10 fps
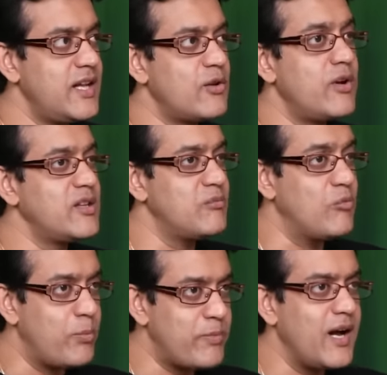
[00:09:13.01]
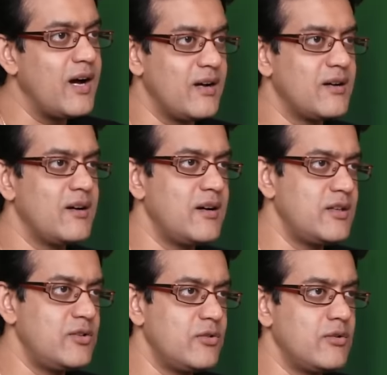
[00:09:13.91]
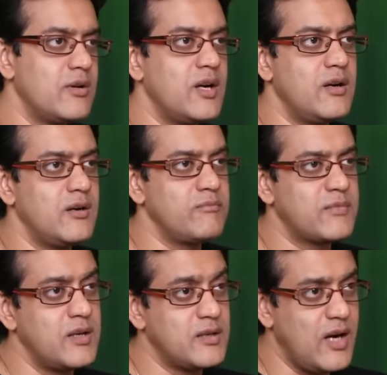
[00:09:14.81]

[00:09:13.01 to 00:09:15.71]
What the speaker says: including the Mopla,